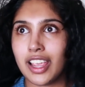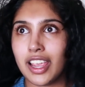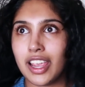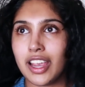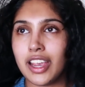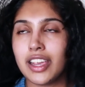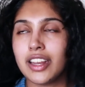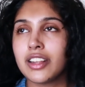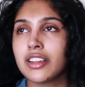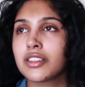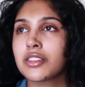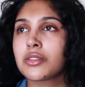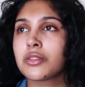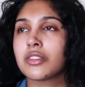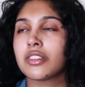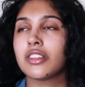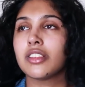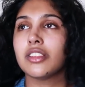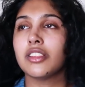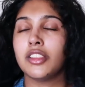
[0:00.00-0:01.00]
It is
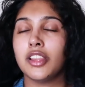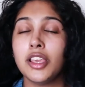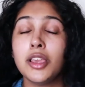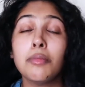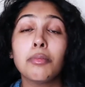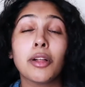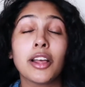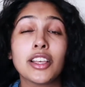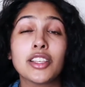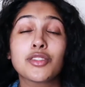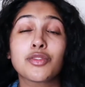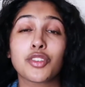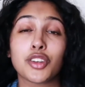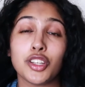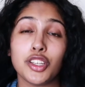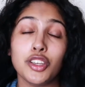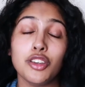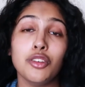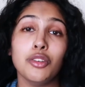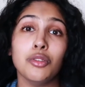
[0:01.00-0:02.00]
the place for
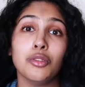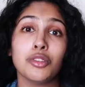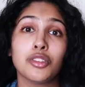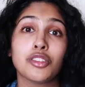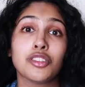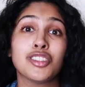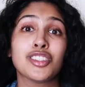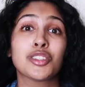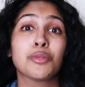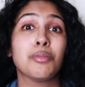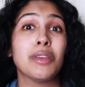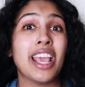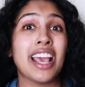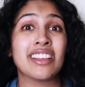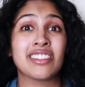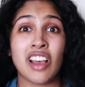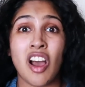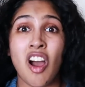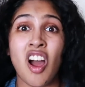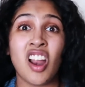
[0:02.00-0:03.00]
you to just be
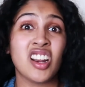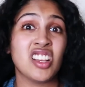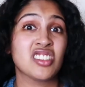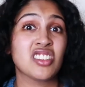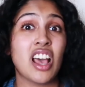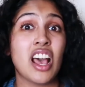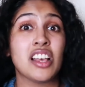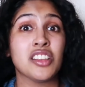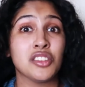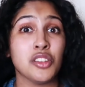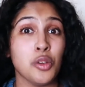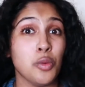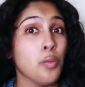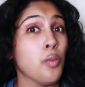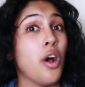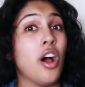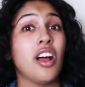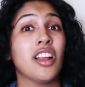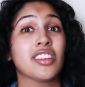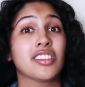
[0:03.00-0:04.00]
as honest as you
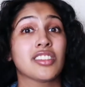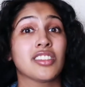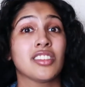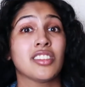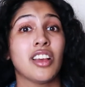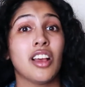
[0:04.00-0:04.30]
want,